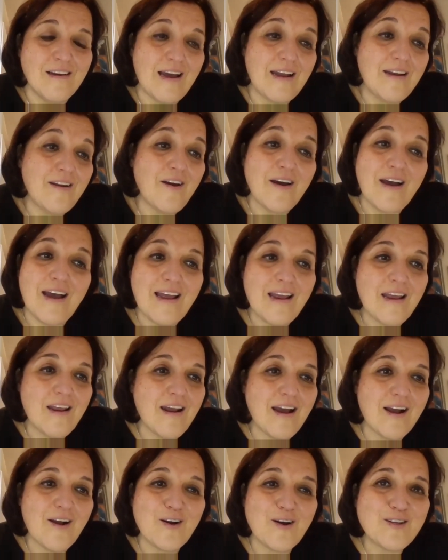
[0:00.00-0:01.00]
I know. I, you
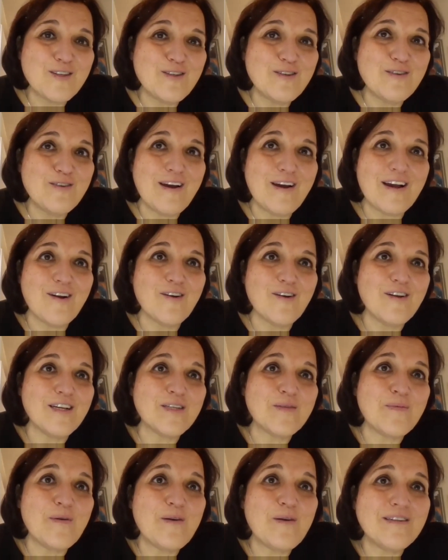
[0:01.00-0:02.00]
know, I got to, I got to
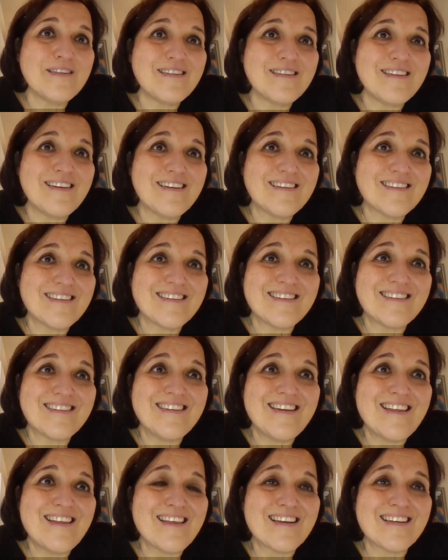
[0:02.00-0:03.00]
experience things and
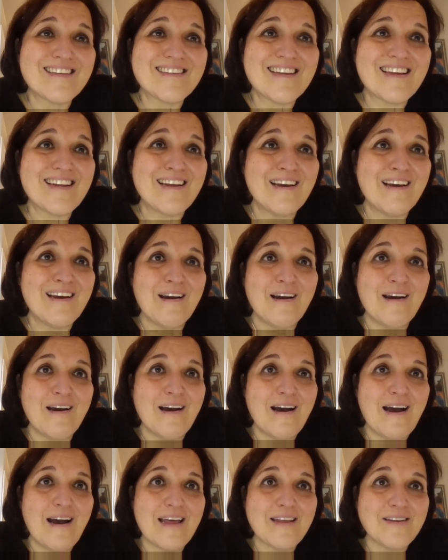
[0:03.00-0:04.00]
see things that
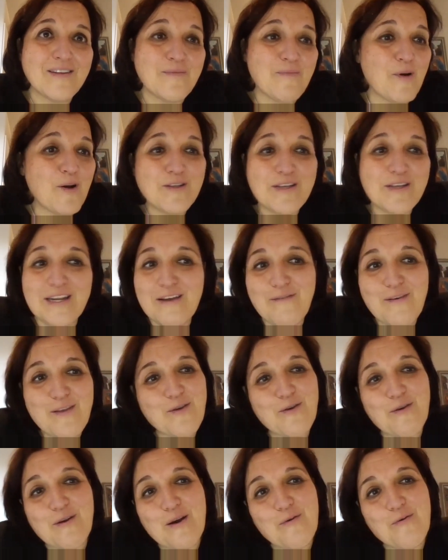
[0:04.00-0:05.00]
I suppose I never
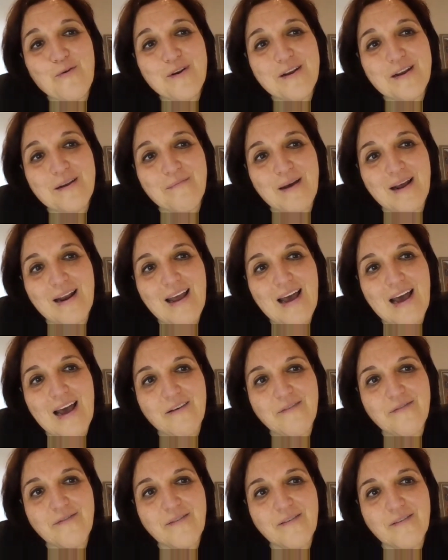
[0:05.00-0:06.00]
thought I would in my
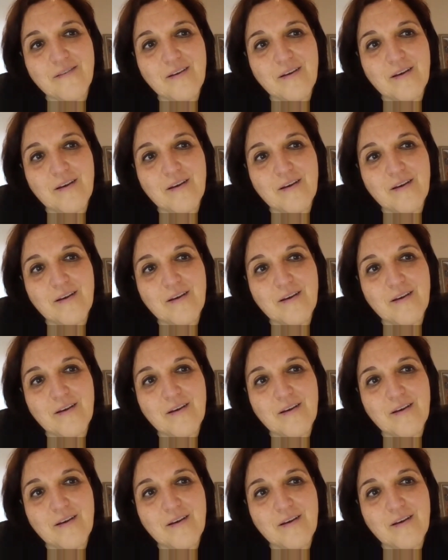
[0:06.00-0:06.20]
life.